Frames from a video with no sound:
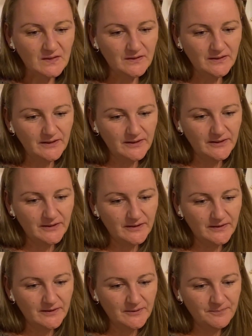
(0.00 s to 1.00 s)

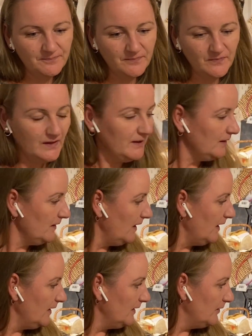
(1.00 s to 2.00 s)
Then
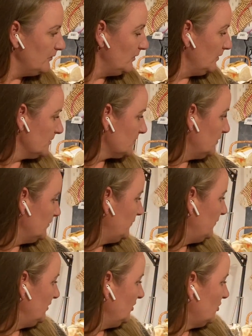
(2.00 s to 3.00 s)
I have also
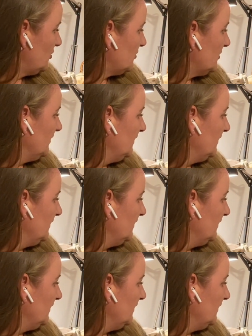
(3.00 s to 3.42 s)
finished